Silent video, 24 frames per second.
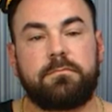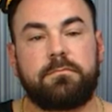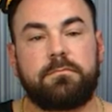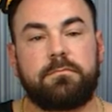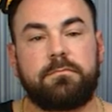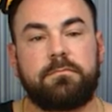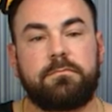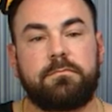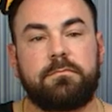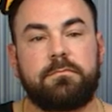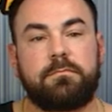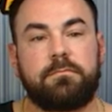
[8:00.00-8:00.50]

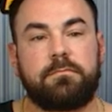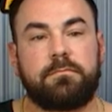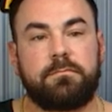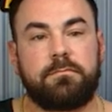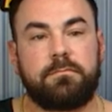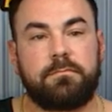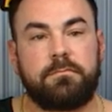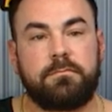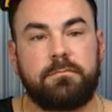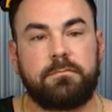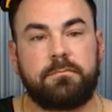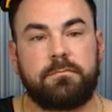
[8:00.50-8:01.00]

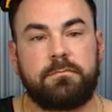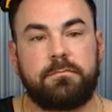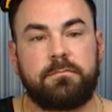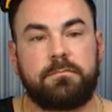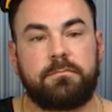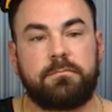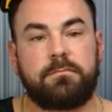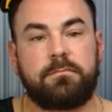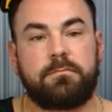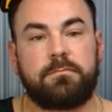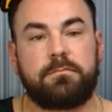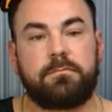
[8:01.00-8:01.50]

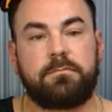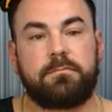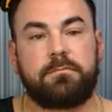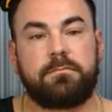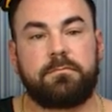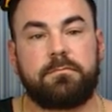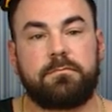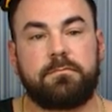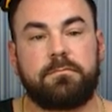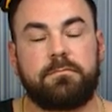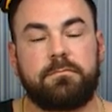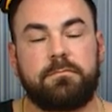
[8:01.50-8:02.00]

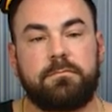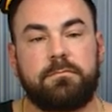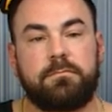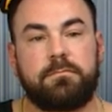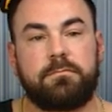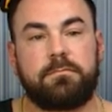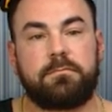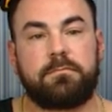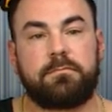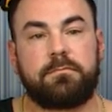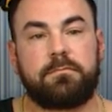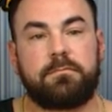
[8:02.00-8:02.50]

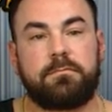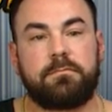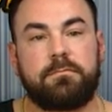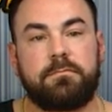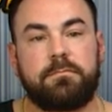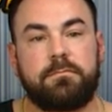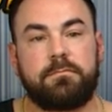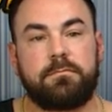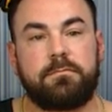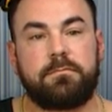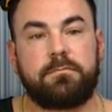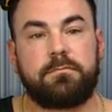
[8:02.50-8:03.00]

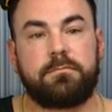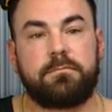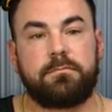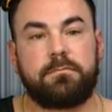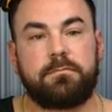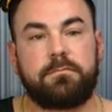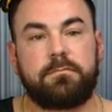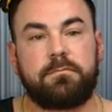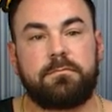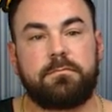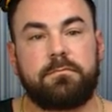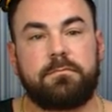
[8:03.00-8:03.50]

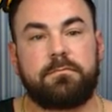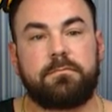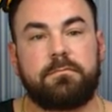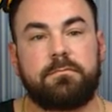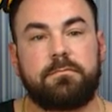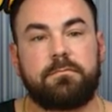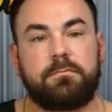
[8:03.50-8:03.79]
(silent)